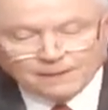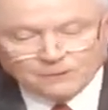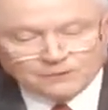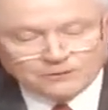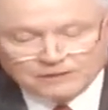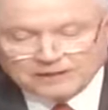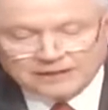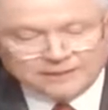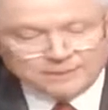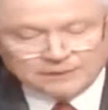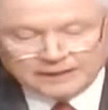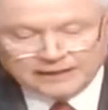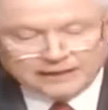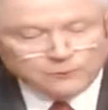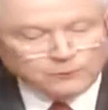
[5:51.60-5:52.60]
On the same
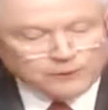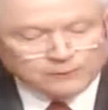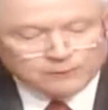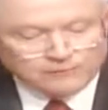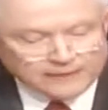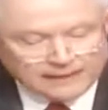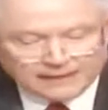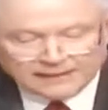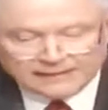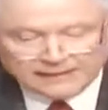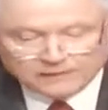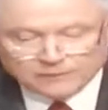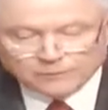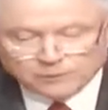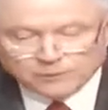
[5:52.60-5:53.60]
day, we provided
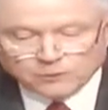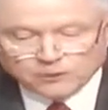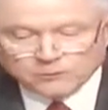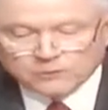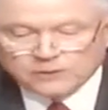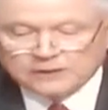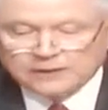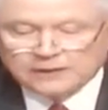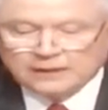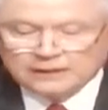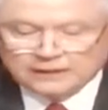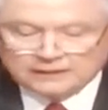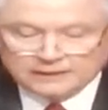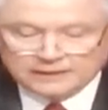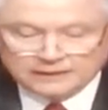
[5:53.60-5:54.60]
that reporter with
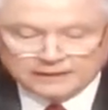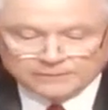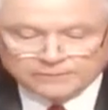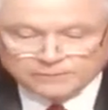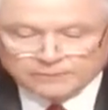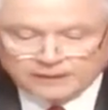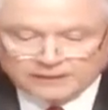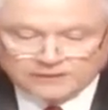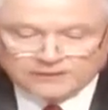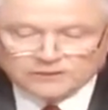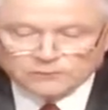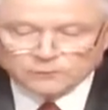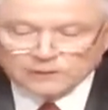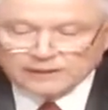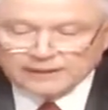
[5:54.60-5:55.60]
the
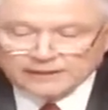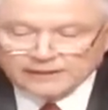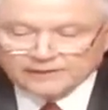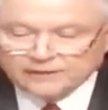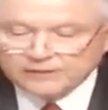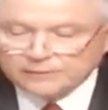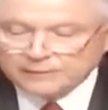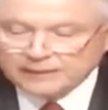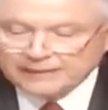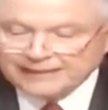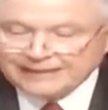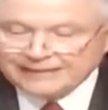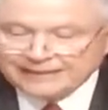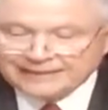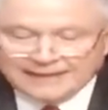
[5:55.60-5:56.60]
information related to the
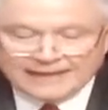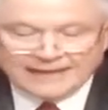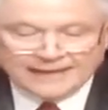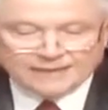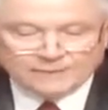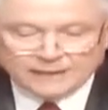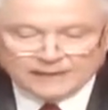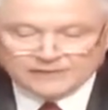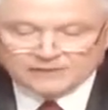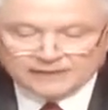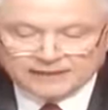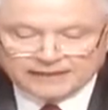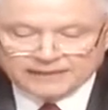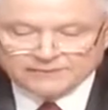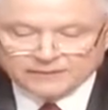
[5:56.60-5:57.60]
meeting that I and my
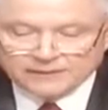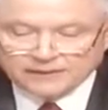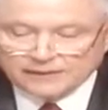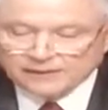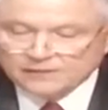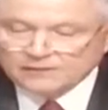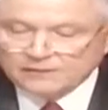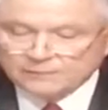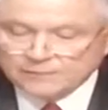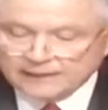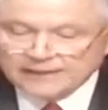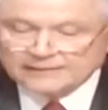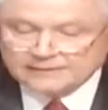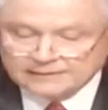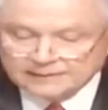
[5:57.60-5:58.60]
staff had held in
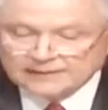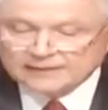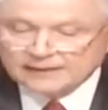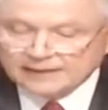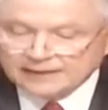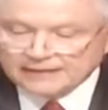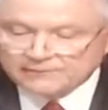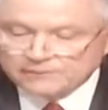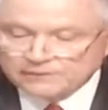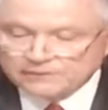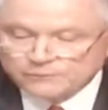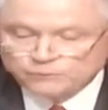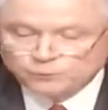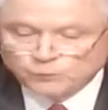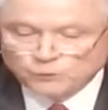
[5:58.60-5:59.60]
my Senate
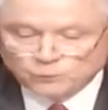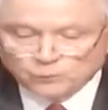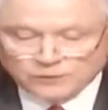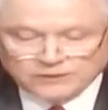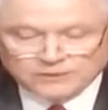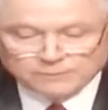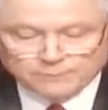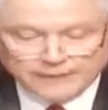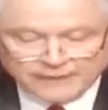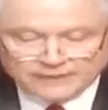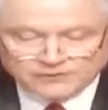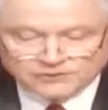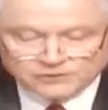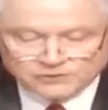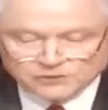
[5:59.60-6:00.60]
office with
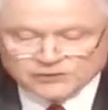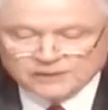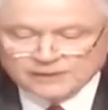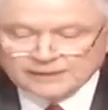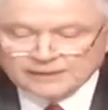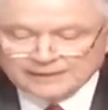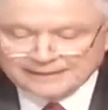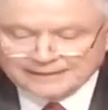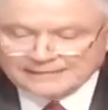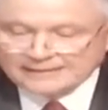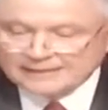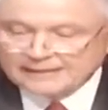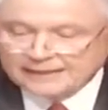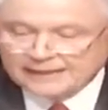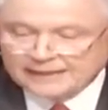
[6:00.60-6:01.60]
Ambassador
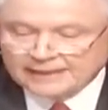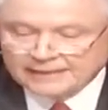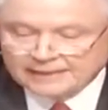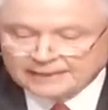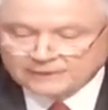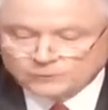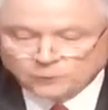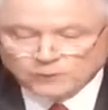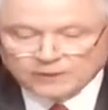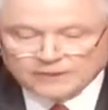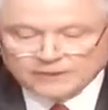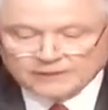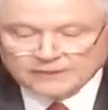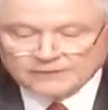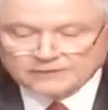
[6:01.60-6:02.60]
Kislyak, as well